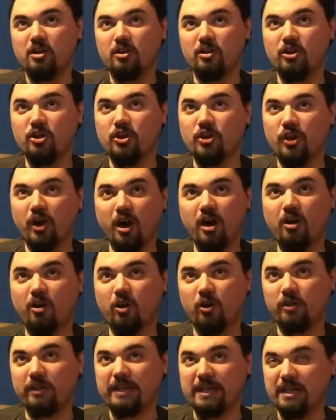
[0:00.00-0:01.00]
not
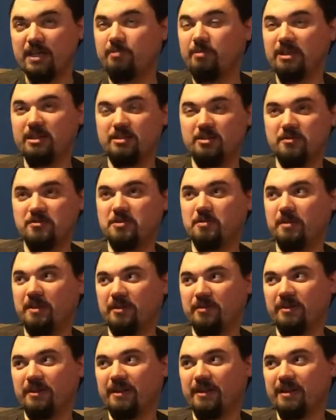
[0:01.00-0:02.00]
hardly anybody knows
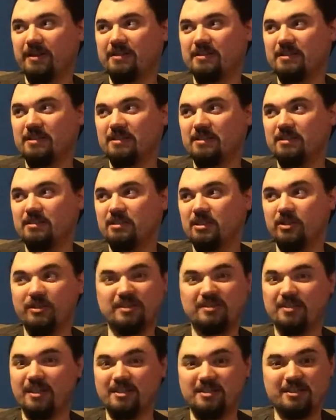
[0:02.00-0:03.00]
about that nope at
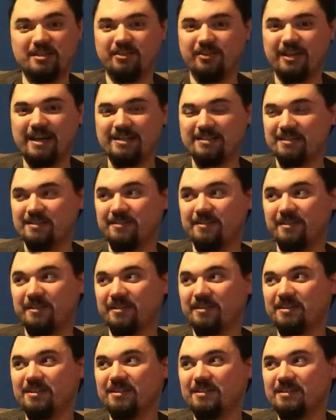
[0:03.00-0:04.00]
least they didn't last
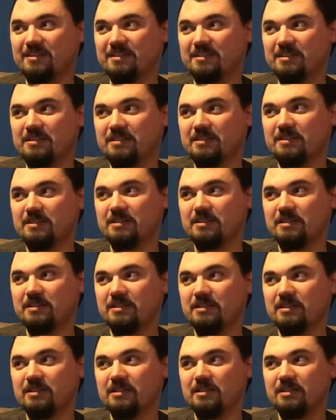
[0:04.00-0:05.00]
night no one knew
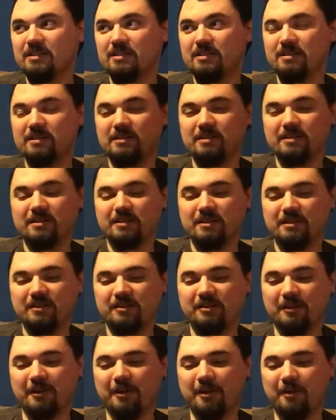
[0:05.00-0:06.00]
about it last night
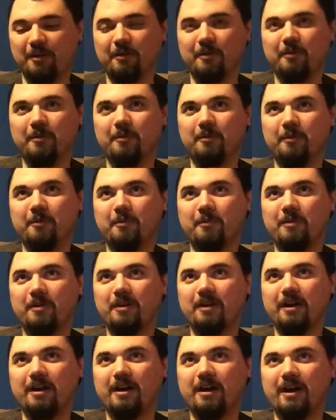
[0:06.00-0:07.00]
so
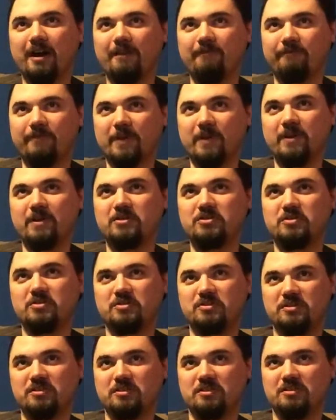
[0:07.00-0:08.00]
i'm very
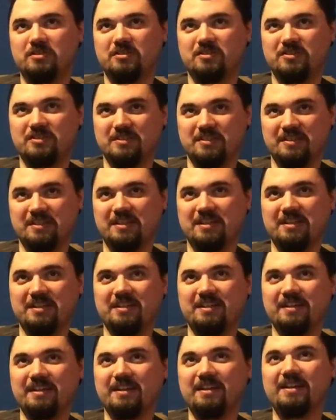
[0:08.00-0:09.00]
interested to
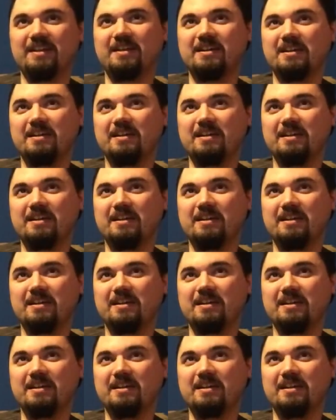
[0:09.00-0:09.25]
see